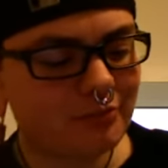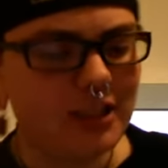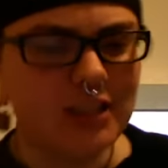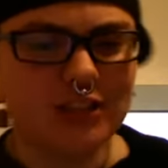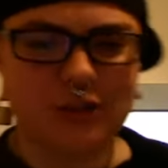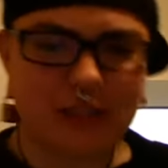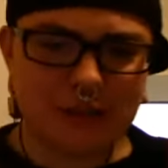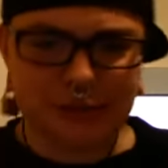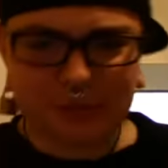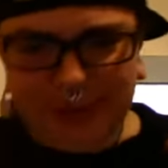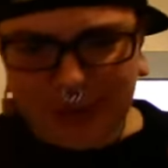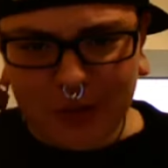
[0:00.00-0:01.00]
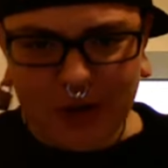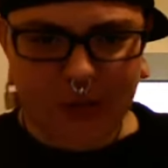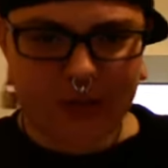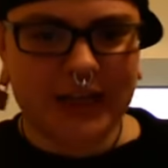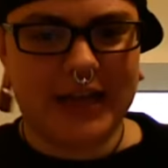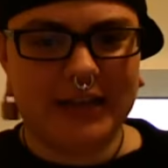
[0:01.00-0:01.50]
so that's what's been going on with
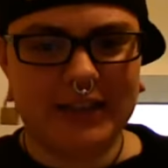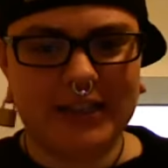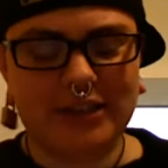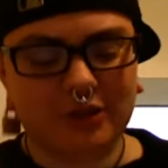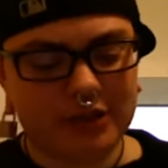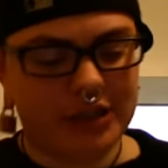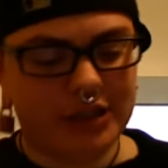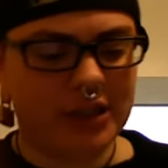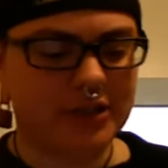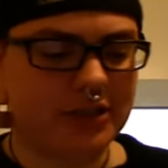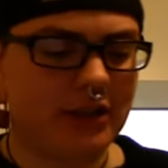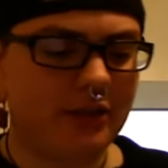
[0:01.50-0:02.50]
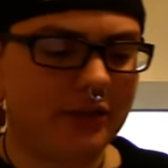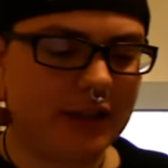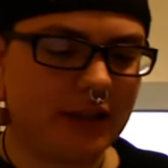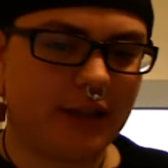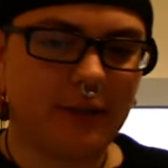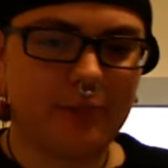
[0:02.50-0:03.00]
that. That's all the changes and
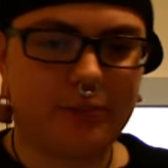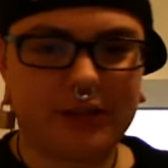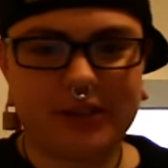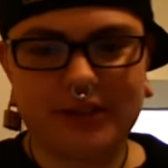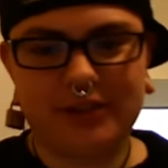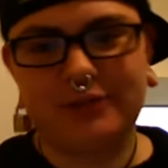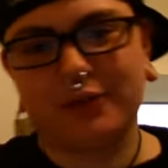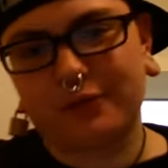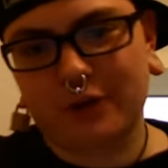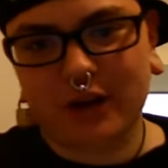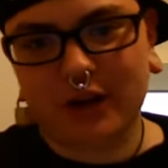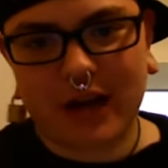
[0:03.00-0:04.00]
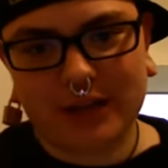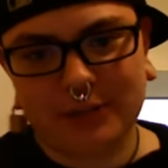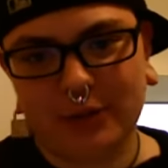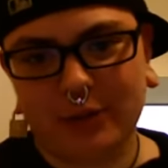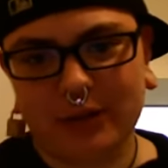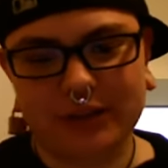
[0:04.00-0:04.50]
everything. Please feel free to ask me
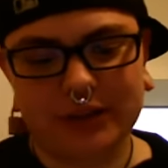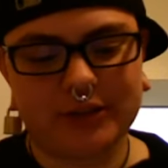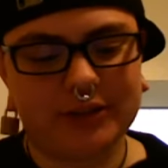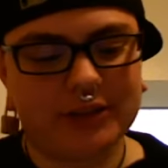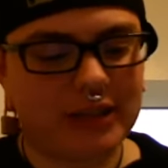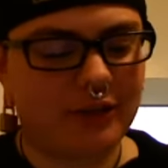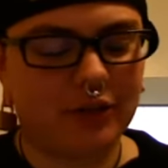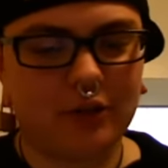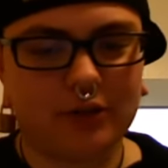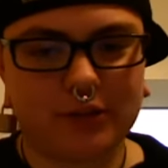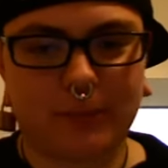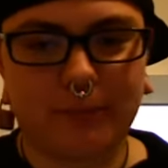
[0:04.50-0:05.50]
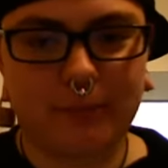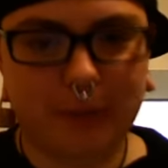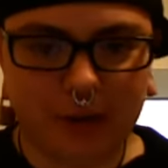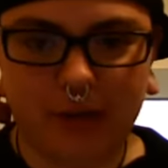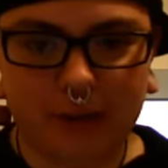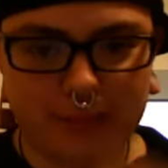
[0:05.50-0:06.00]
questions, even though there's a
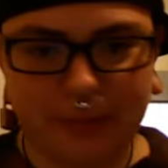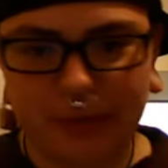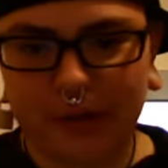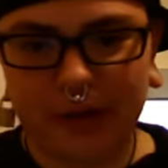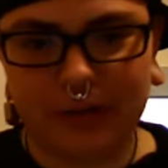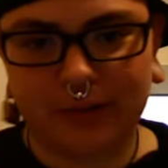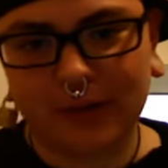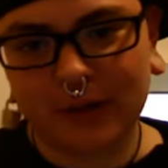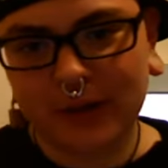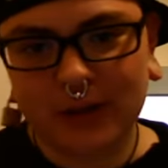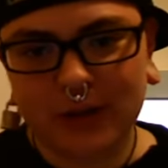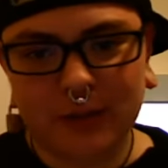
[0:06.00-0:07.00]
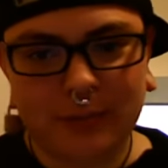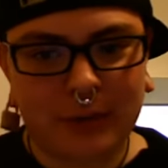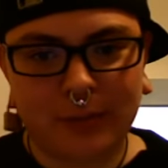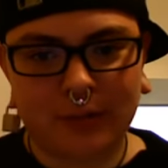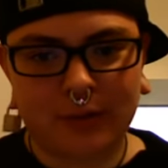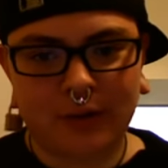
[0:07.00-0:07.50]
million billion
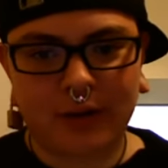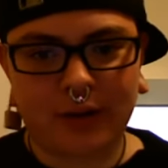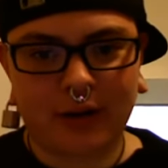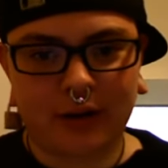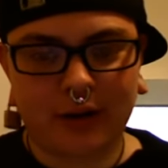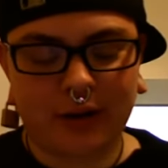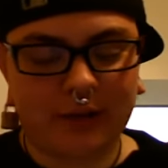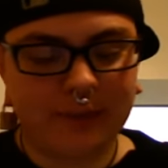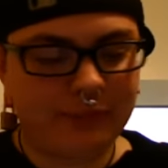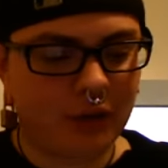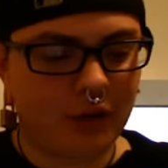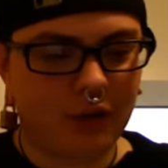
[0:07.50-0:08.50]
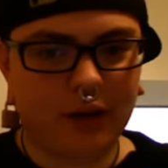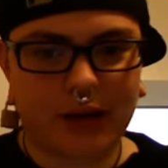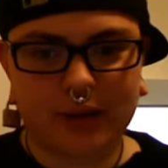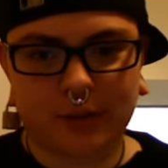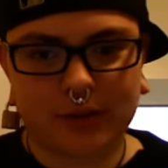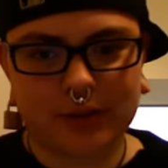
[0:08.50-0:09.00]
people on here you could
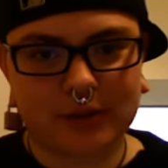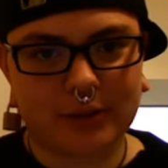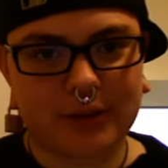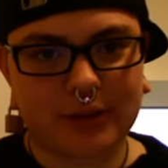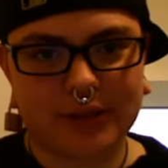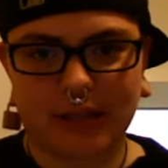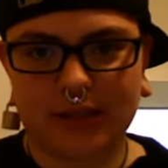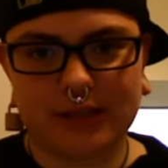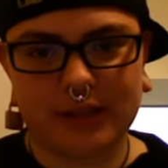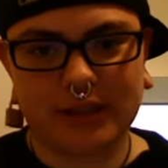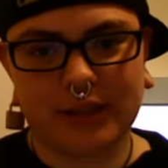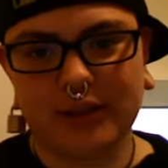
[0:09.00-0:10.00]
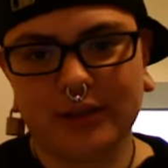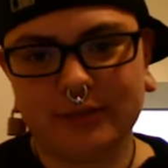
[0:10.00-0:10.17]
ask questions about taking T,